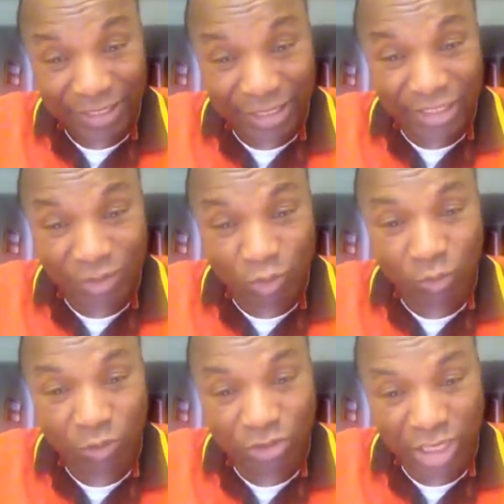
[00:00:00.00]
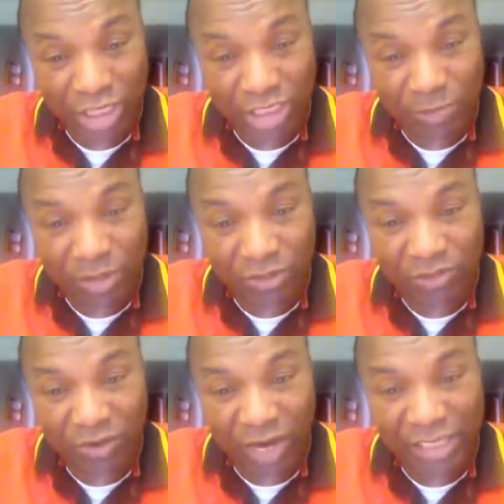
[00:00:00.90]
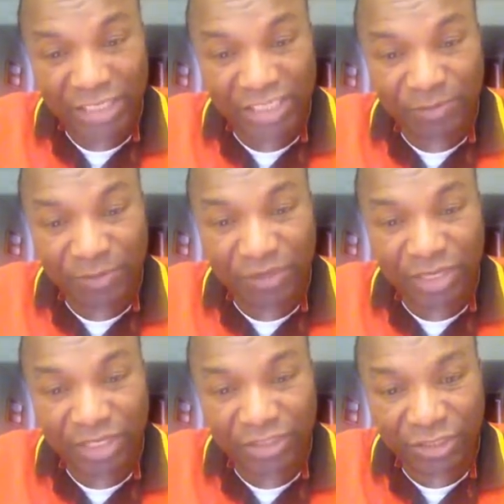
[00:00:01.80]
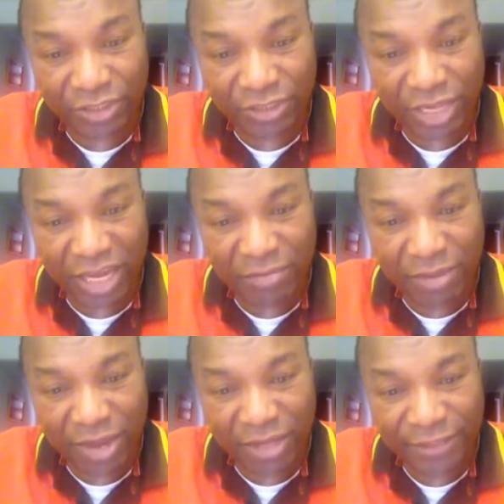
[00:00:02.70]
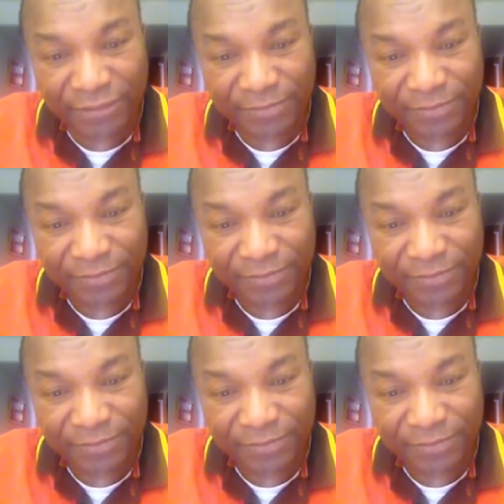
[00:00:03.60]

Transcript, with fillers: These two will change because Christ is building his church. Amen.